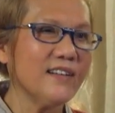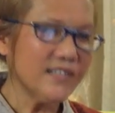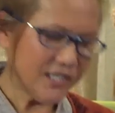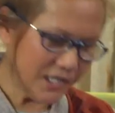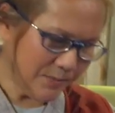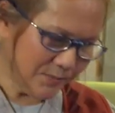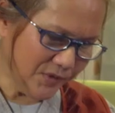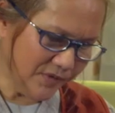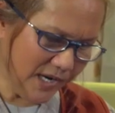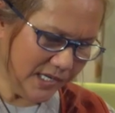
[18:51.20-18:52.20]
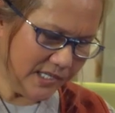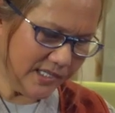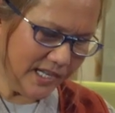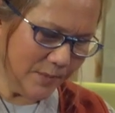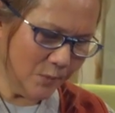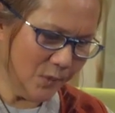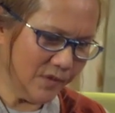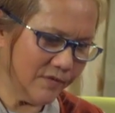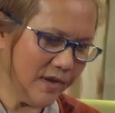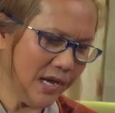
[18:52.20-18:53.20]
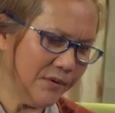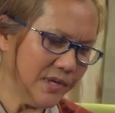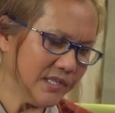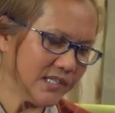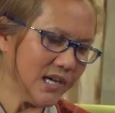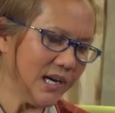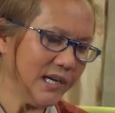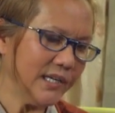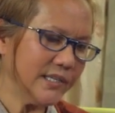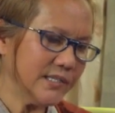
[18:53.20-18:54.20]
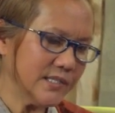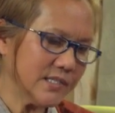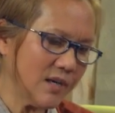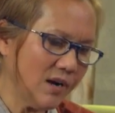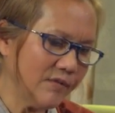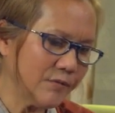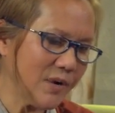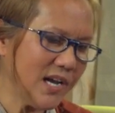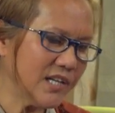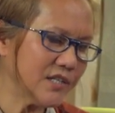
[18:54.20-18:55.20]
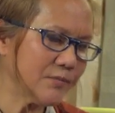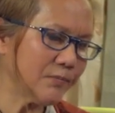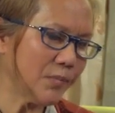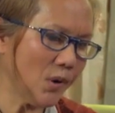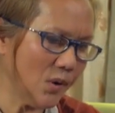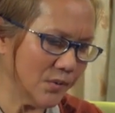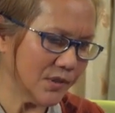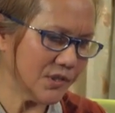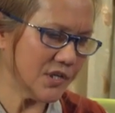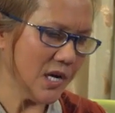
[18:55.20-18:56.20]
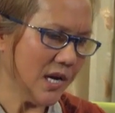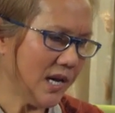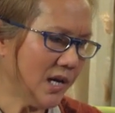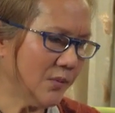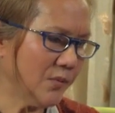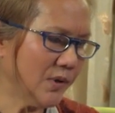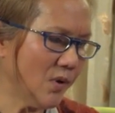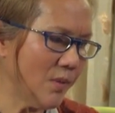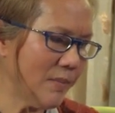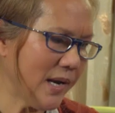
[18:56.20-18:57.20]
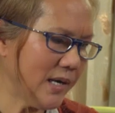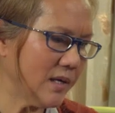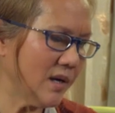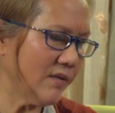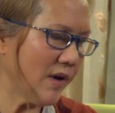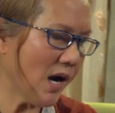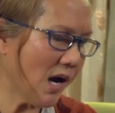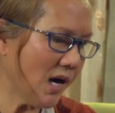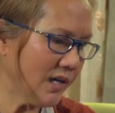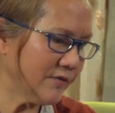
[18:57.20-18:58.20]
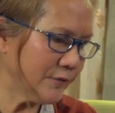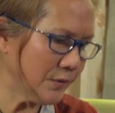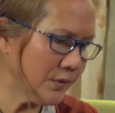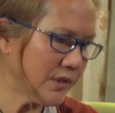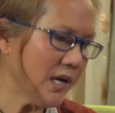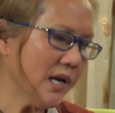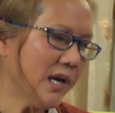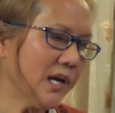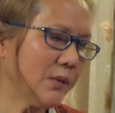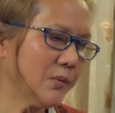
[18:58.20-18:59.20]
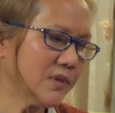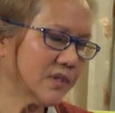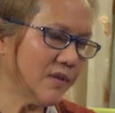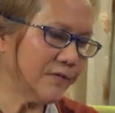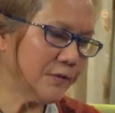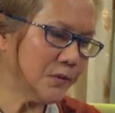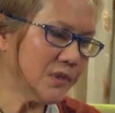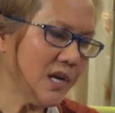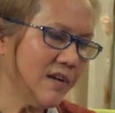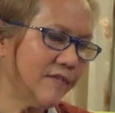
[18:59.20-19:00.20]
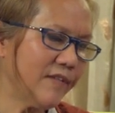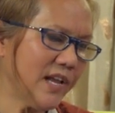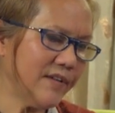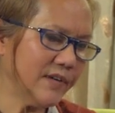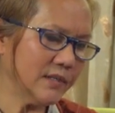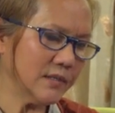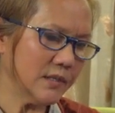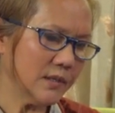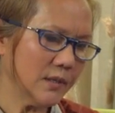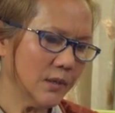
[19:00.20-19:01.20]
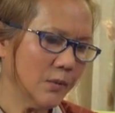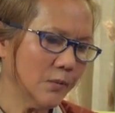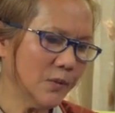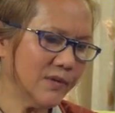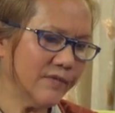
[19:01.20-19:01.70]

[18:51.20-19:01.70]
she provided them with various kinds of rice porridge and with all manner of hard food and with soft food flavored with